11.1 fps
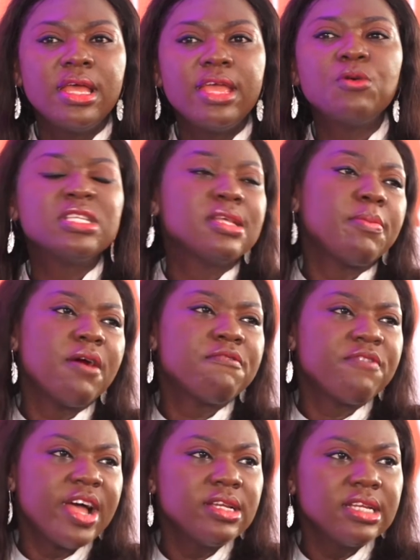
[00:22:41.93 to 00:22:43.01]
It was about
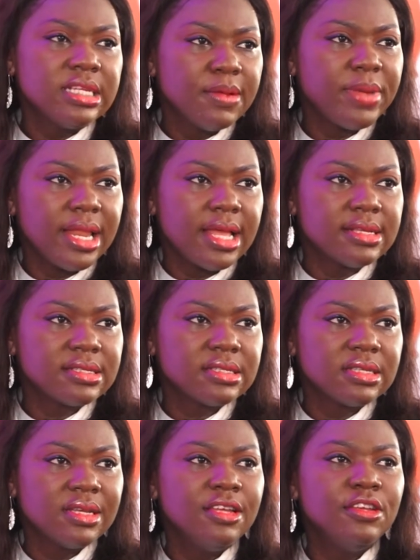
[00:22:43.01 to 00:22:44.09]
finding the balance,
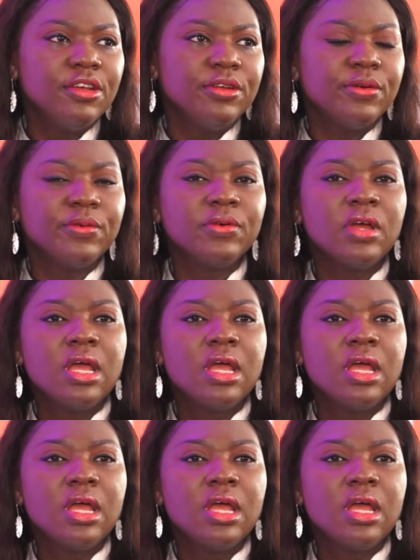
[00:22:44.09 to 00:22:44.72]
you know.